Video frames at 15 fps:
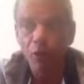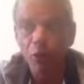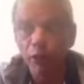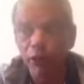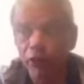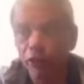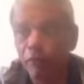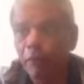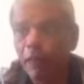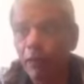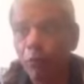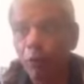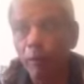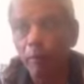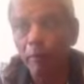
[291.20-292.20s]
which is
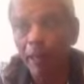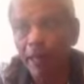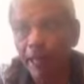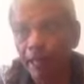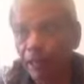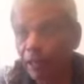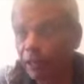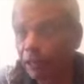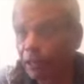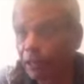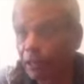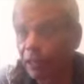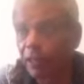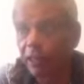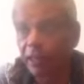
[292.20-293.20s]
about
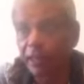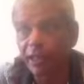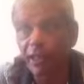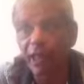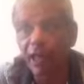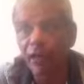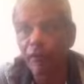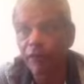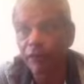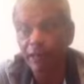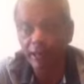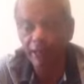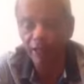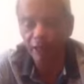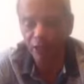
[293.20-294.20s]
£1.30 over
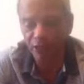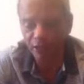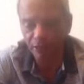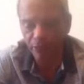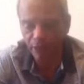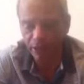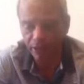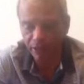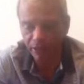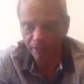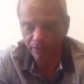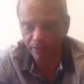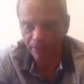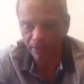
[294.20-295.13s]
the asking price.